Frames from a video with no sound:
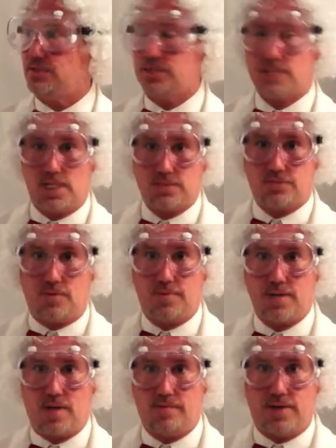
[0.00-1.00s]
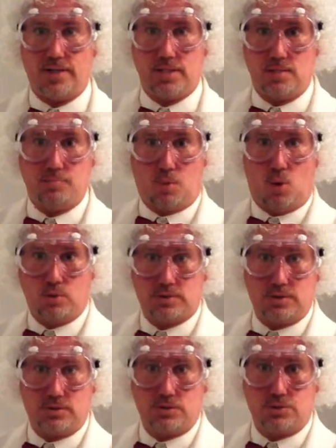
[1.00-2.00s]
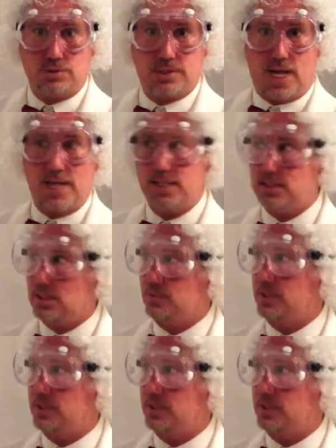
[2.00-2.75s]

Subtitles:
for transforming are very important to science,